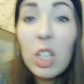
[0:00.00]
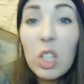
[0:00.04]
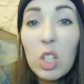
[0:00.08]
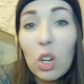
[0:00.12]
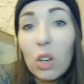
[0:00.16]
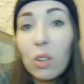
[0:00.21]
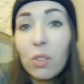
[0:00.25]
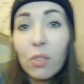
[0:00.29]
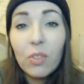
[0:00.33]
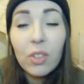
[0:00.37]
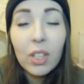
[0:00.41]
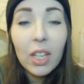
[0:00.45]

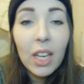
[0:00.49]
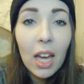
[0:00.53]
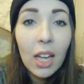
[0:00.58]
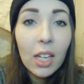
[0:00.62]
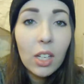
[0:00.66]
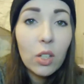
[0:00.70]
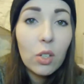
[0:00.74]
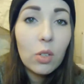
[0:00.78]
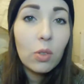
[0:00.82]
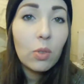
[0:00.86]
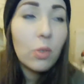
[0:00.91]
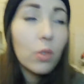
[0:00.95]
off the
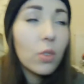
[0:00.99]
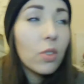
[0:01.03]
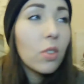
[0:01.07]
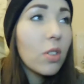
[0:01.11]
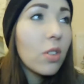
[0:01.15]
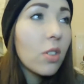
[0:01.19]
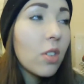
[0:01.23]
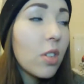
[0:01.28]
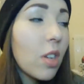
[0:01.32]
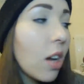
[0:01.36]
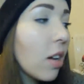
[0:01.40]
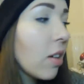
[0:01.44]
candles
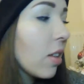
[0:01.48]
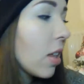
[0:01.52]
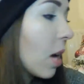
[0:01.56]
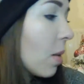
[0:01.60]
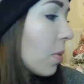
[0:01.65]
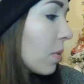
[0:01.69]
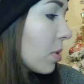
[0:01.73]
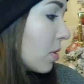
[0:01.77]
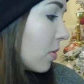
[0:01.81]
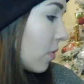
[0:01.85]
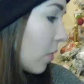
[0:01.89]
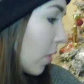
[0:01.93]
so that
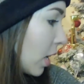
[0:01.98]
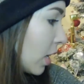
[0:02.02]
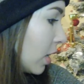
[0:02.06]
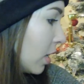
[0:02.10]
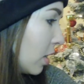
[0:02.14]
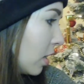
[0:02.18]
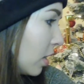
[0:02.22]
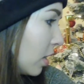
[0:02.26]
was fun.